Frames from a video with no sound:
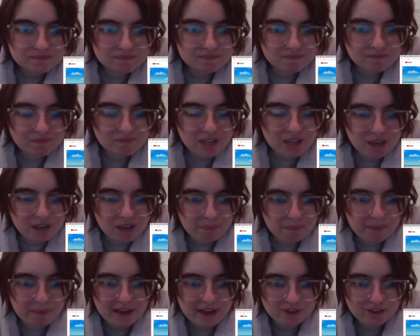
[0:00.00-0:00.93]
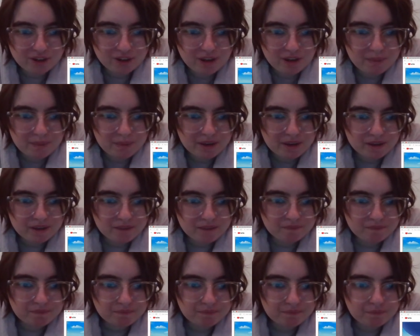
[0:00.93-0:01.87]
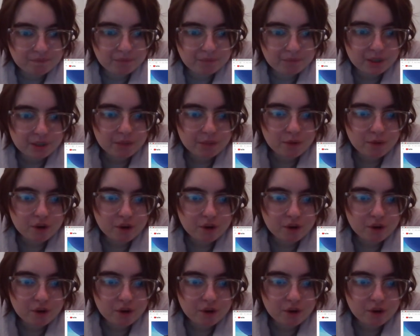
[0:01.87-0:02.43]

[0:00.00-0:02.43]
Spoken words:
I can tell because there's nothing that looks like this.